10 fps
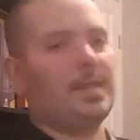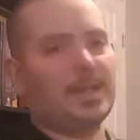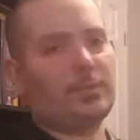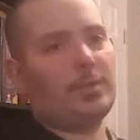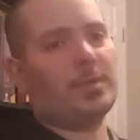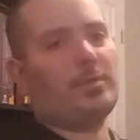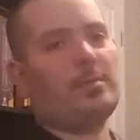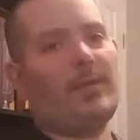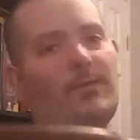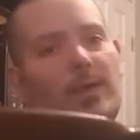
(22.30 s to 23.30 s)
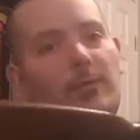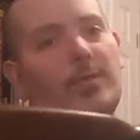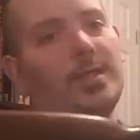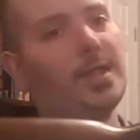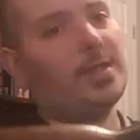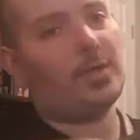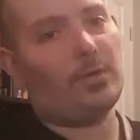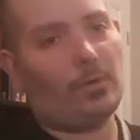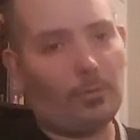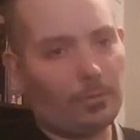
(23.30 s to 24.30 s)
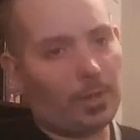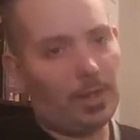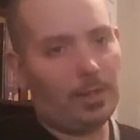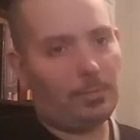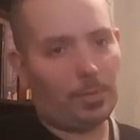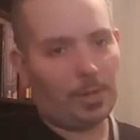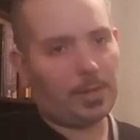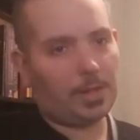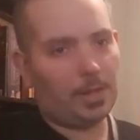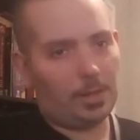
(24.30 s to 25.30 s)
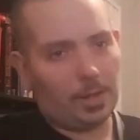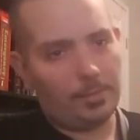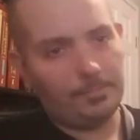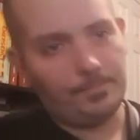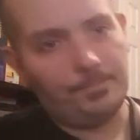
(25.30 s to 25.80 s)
This one's one of my favorites. It's a oldie, but it's a goodie.